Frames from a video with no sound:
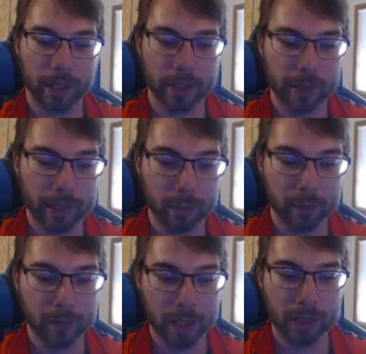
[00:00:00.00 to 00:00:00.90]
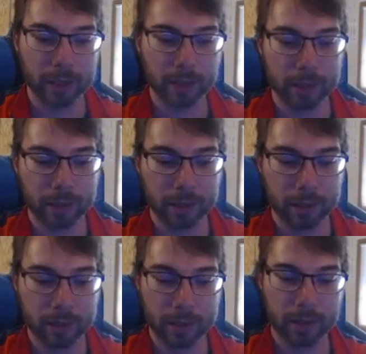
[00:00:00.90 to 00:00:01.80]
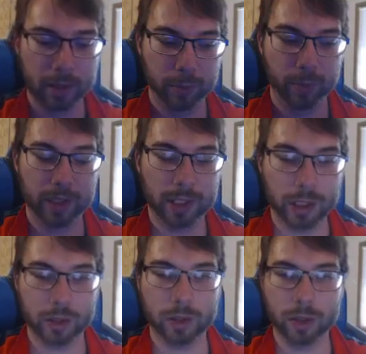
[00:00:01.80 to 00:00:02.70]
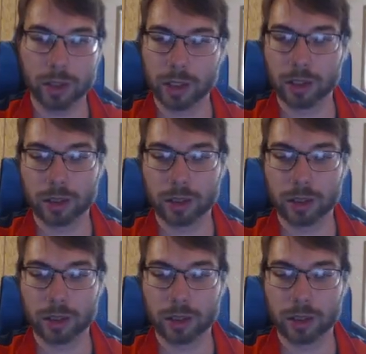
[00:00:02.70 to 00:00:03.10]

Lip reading: And then we can move on. Pretty good.